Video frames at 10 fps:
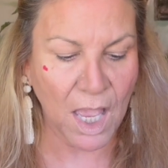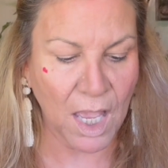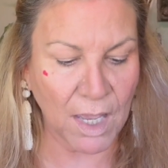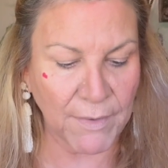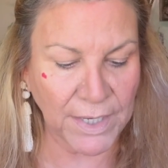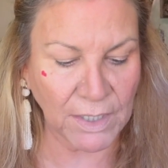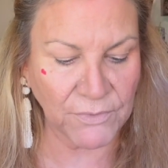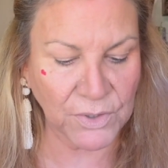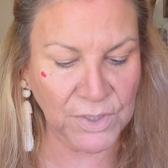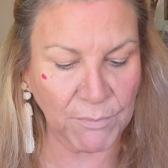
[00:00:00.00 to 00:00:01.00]
And I've
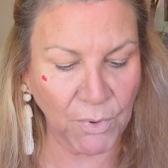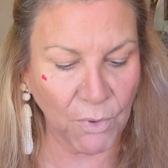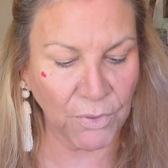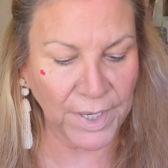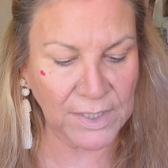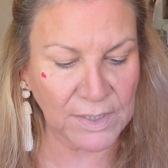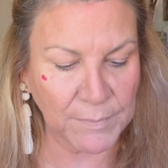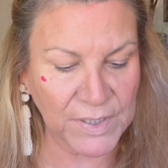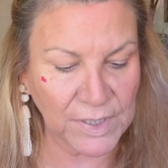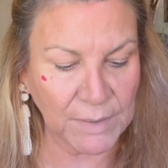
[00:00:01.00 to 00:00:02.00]
used them both as
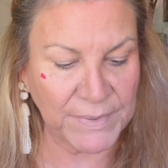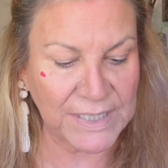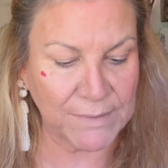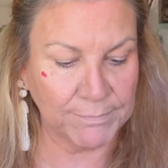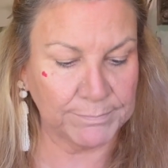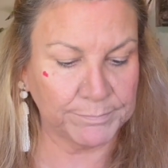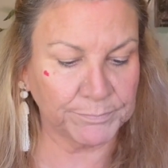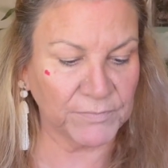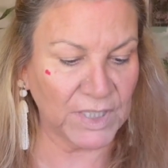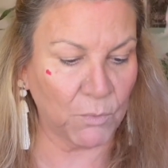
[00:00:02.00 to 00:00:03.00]
lippies,
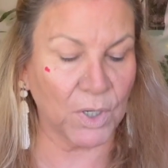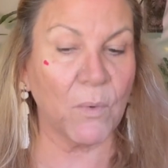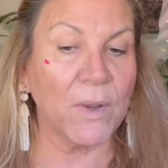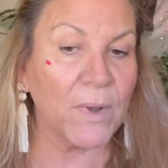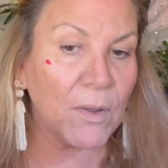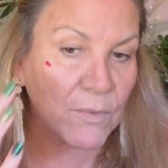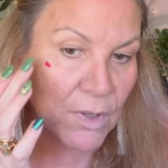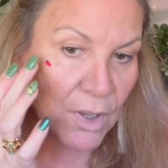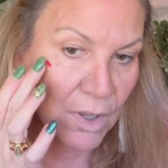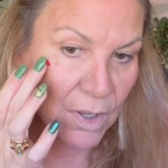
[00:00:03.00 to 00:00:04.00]
and they work quite well.
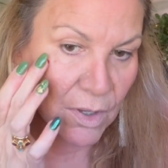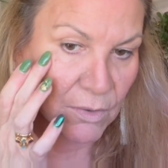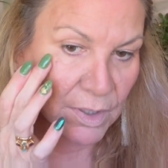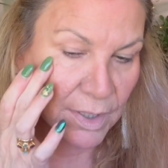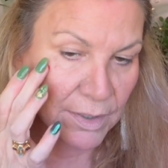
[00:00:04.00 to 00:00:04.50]
Okay.